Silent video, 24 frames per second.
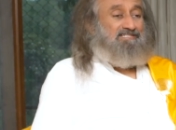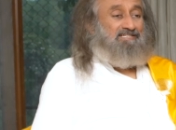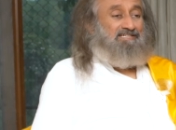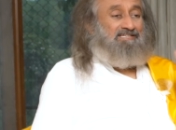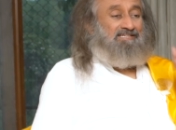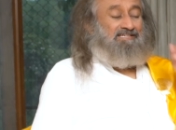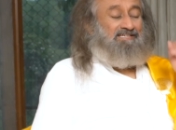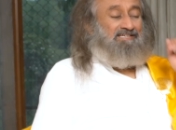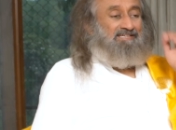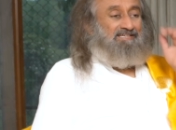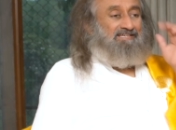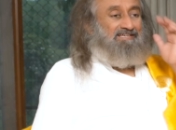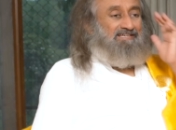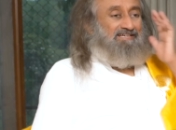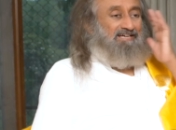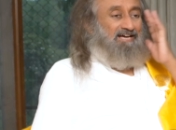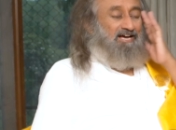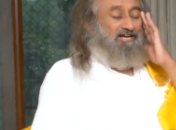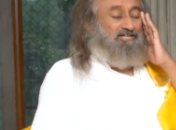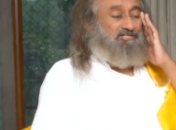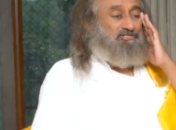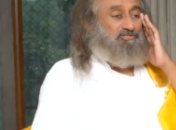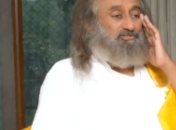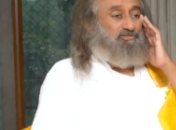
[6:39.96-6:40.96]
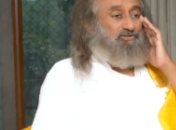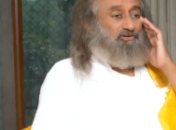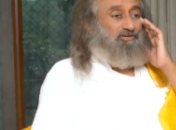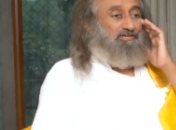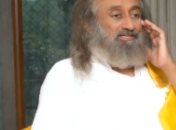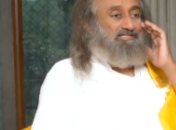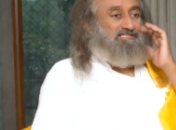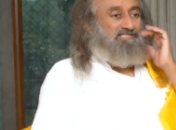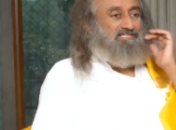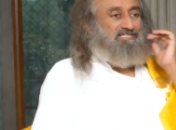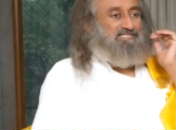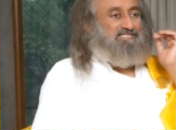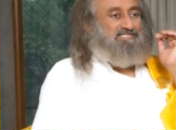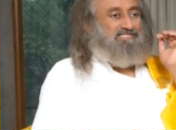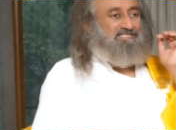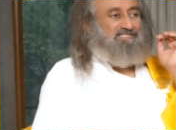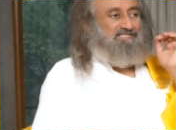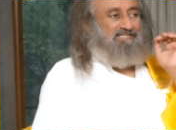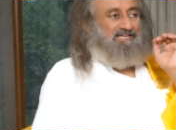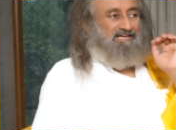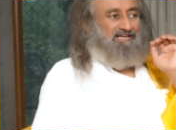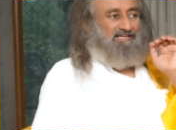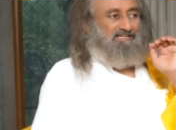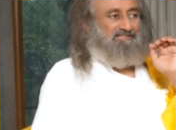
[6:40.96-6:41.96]
See, astrologers
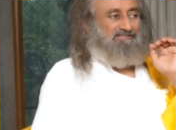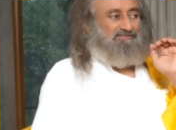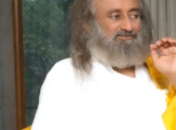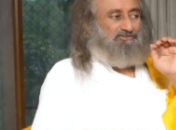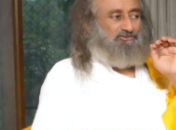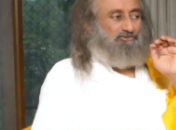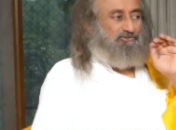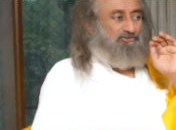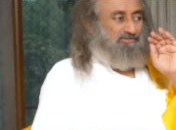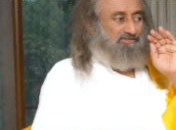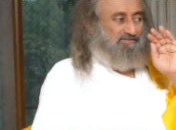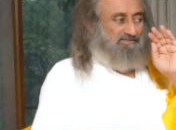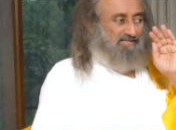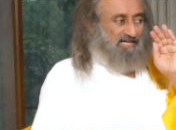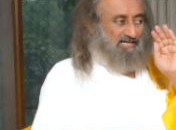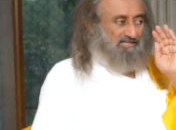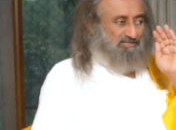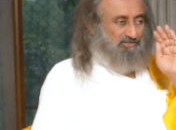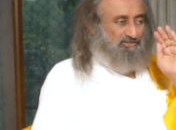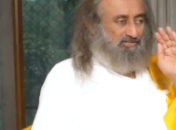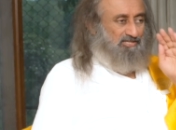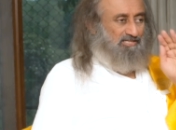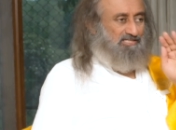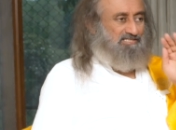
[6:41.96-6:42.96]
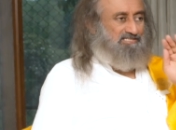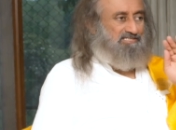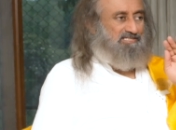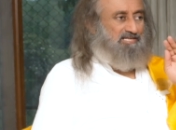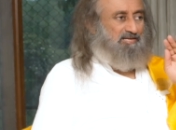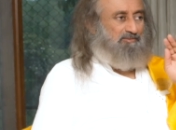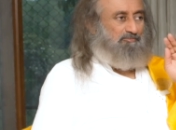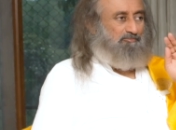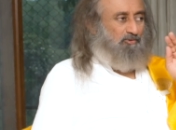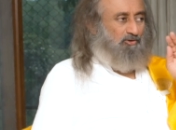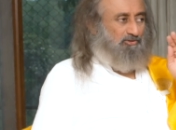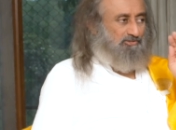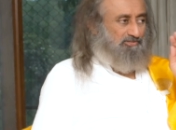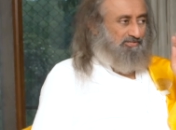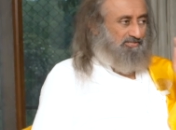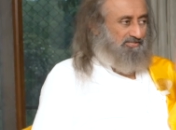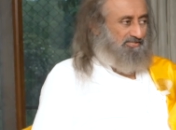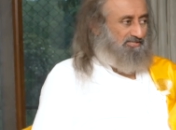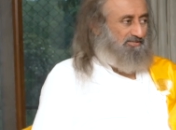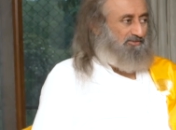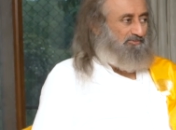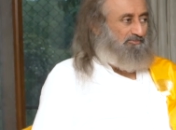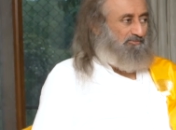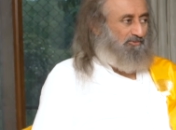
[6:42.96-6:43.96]
uh, should actually say
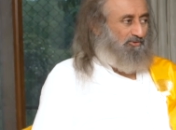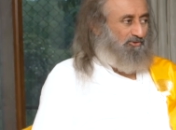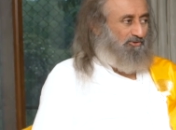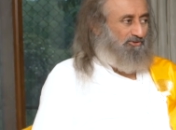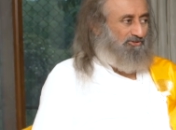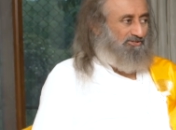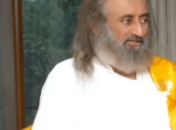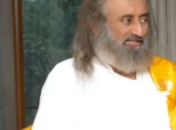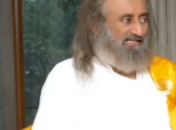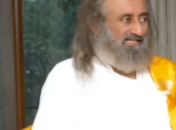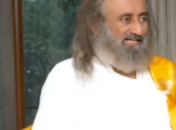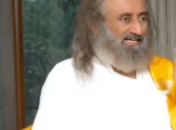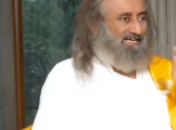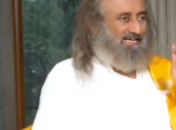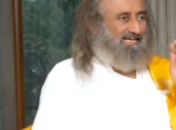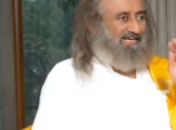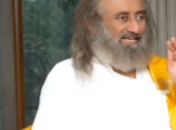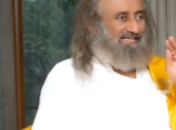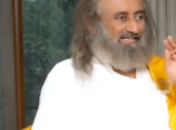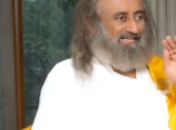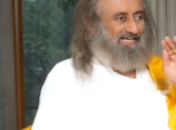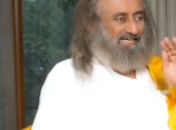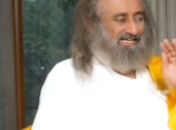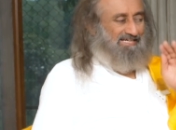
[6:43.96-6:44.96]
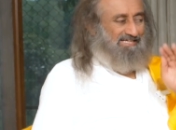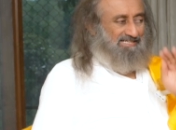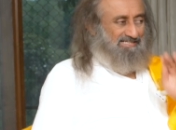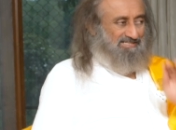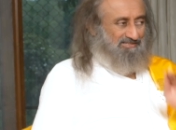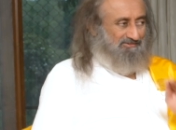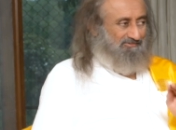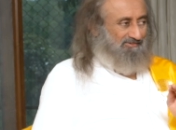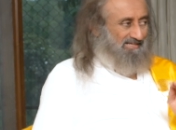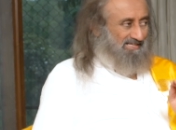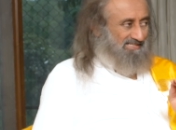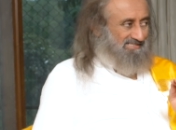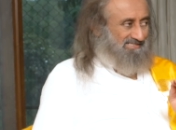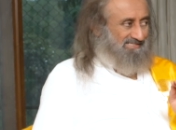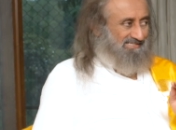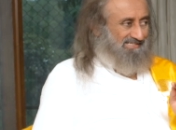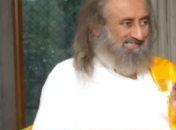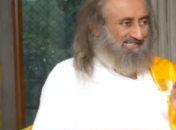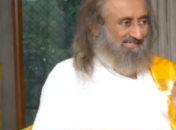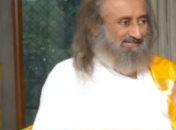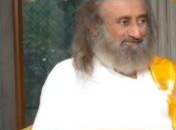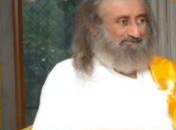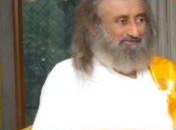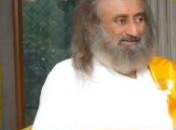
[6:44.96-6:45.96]
positive more and negative less.
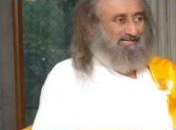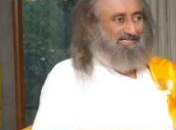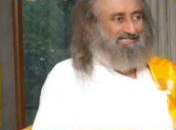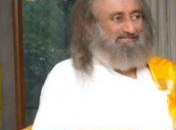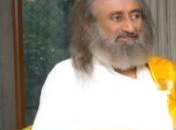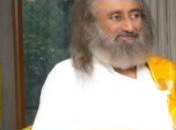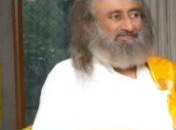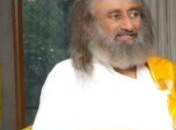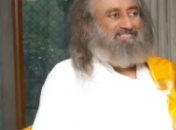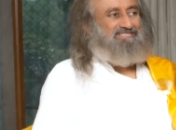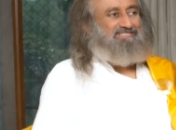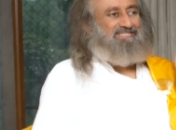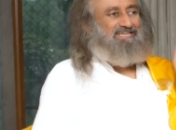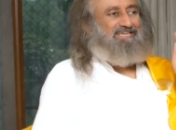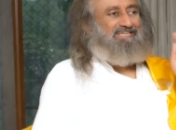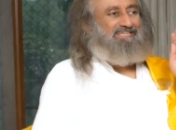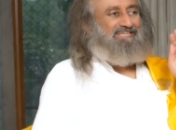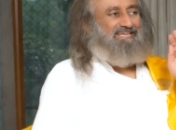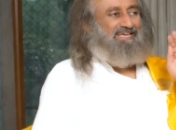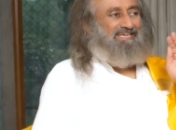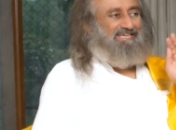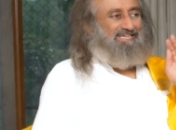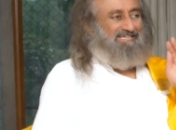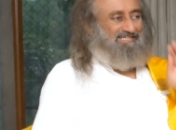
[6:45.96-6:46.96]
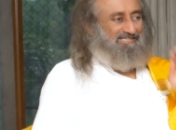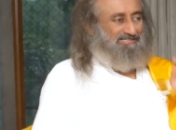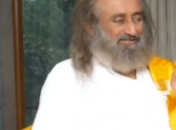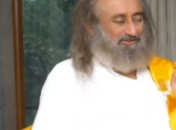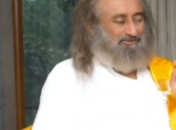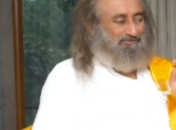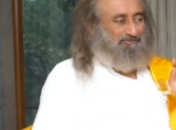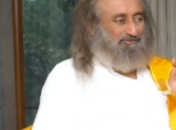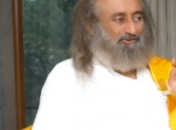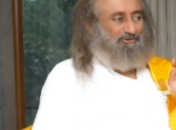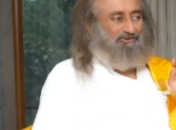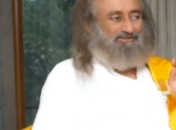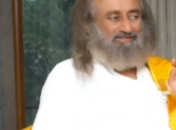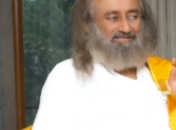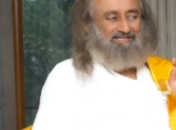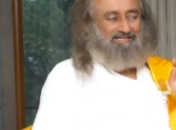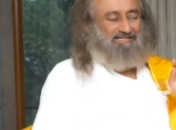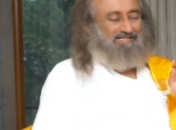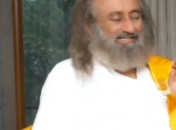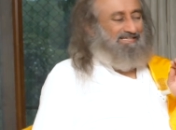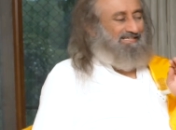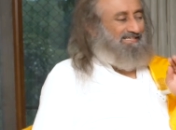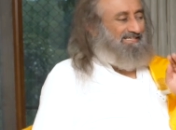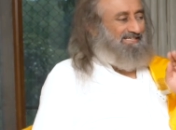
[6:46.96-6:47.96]
But if they say negative more,
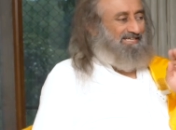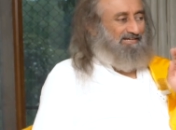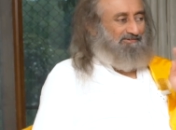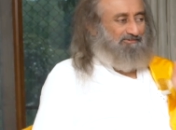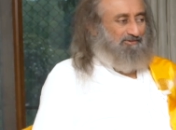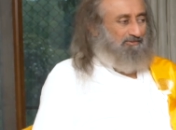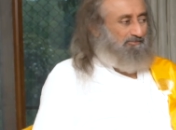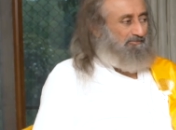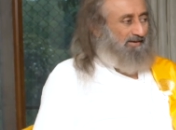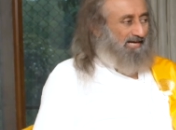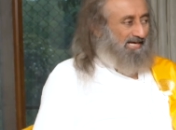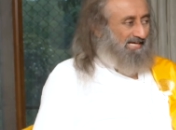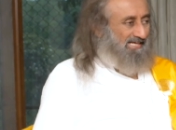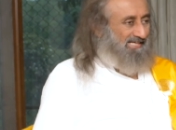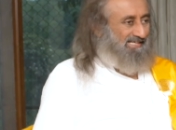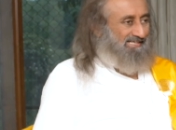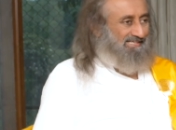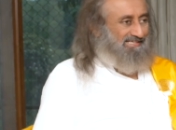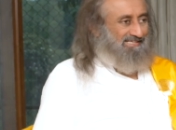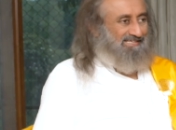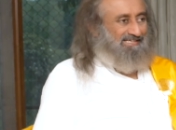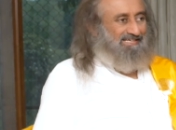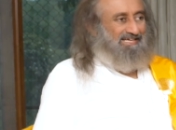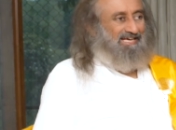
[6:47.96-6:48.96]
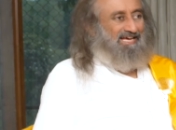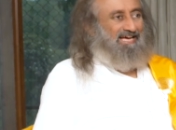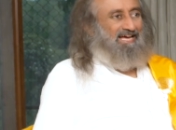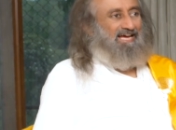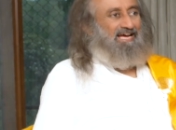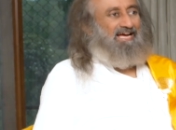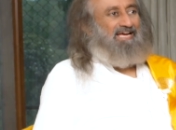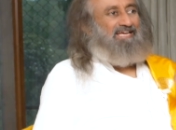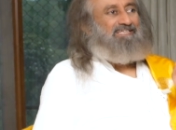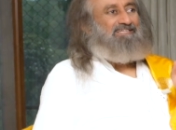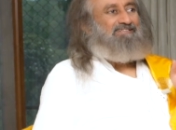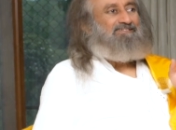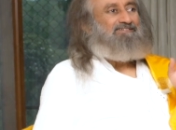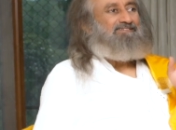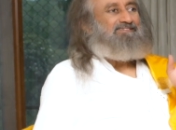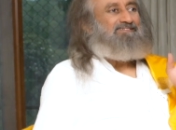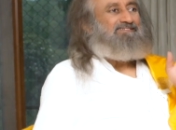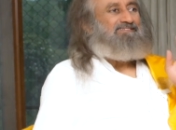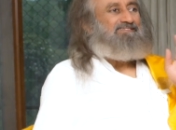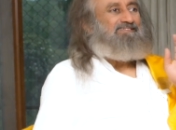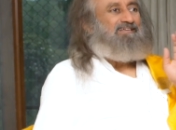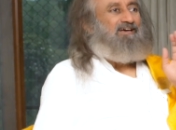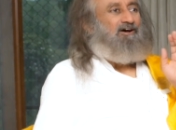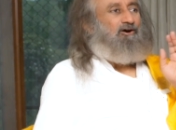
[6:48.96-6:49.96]
never mind and
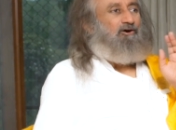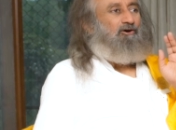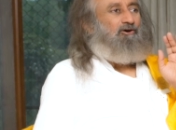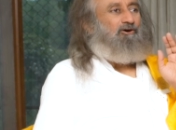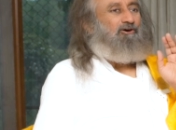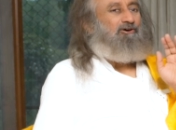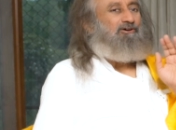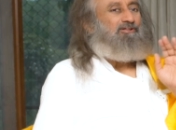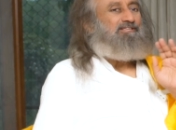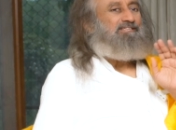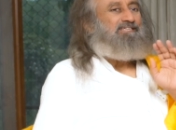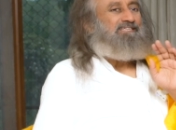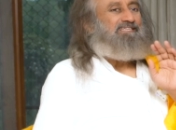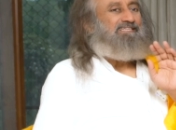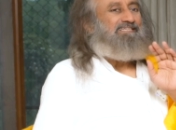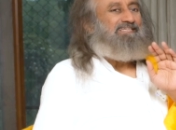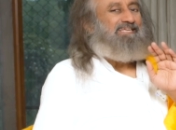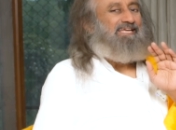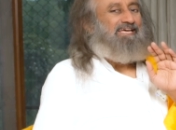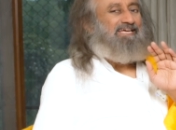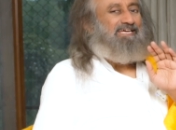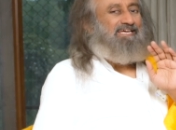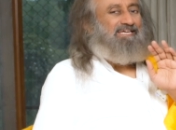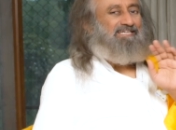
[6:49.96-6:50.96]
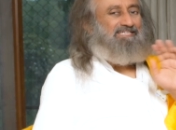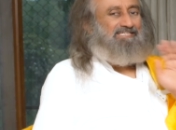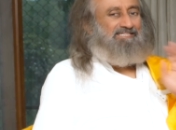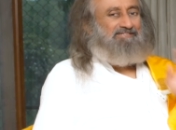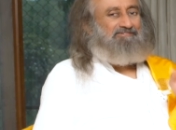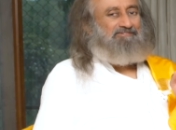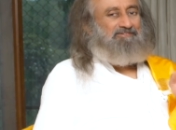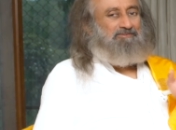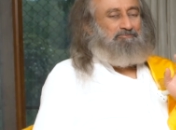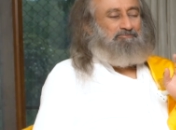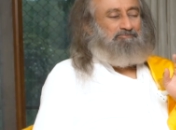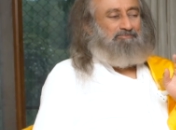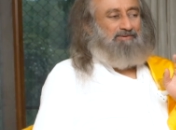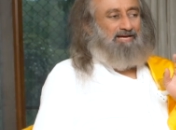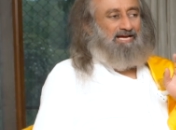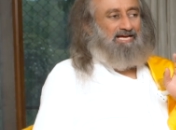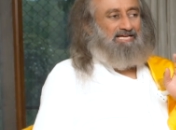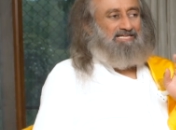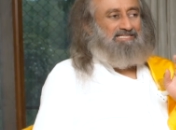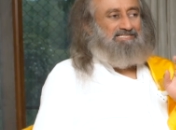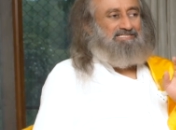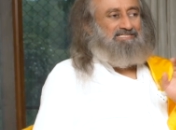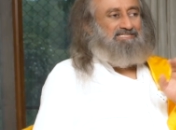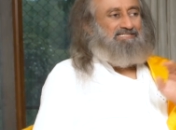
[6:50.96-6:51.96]
all the negative
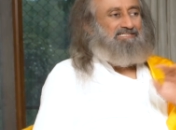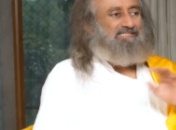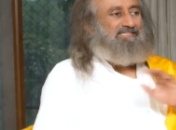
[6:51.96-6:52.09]
impacts